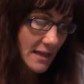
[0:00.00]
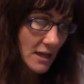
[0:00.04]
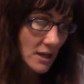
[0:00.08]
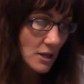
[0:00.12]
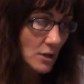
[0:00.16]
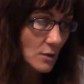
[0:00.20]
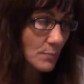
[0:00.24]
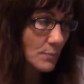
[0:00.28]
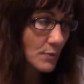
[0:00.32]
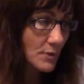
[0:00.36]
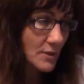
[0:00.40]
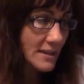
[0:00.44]

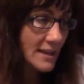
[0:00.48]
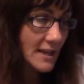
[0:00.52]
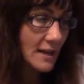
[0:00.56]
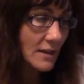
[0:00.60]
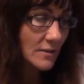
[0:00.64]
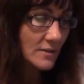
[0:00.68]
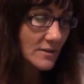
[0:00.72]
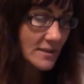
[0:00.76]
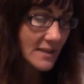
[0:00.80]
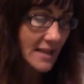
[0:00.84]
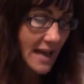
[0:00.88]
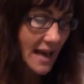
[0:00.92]
You put
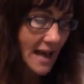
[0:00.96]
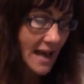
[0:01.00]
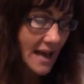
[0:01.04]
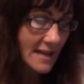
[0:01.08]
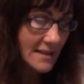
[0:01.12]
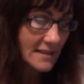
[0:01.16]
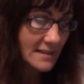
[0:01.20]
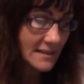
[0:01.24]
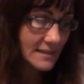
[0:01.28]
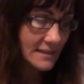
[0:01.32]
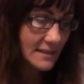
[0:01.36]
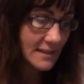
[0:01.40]
down the
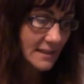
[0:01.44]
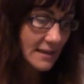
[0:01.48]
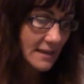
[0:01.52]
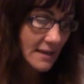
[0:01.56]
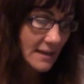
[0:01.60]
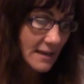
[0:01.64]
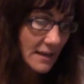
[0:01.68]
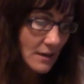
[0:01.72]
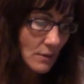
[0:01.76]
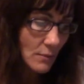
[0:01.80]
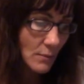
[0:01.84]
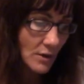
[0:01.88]
task,
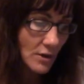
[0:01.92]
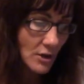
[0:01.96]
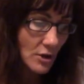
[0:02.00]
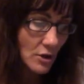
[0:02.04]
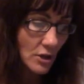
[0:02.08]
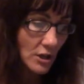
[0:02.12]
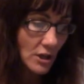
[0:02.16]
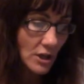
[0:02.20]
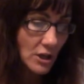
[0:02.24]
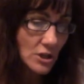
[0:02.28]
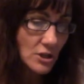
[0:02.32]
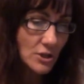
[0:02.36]
what
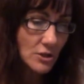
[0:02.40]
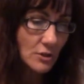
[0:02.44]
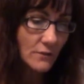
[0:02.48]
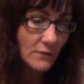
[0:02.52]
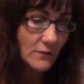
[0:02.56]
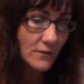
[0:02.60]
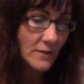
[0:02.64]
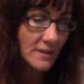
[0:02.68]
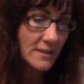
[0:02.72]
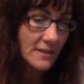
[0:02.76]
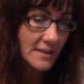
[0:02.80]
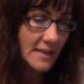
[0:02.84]
you're going to do
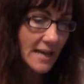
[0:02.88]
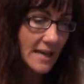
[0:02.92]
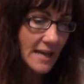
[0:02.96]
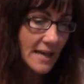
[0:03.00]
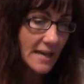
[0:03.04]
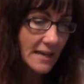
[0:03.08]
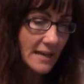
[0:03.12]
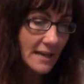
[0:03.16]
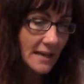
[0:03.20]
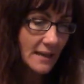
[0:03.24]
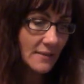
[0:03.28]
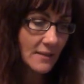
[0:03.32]
for the
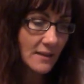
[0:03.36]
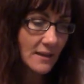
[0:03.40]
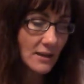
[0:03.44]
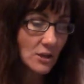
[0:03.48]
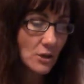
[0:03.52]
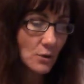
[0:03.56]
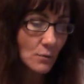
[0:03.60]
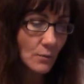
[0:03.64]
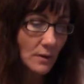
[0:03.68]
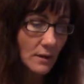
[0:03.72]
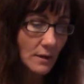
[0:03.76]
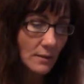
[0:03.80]
day, and then
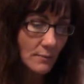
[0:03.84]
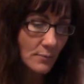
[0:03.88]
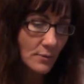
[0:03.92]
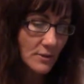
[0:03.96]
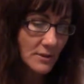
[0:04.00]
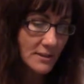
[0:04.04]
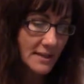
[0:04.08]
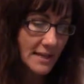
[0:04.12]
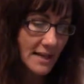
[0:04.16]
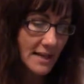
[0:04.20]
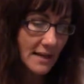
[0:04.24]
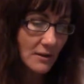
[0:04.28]
you want to
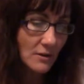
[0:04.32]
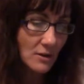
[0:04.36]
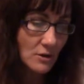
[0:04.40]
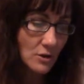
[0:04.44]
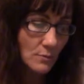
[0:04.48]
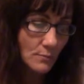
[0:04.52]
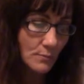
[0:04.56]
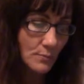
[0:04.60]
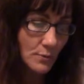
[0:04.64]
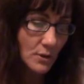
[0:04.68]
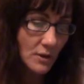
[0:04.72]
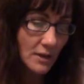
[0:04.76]
put down,
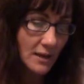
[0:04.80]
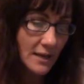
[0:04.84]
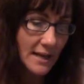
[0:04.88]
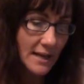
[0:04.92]
you put an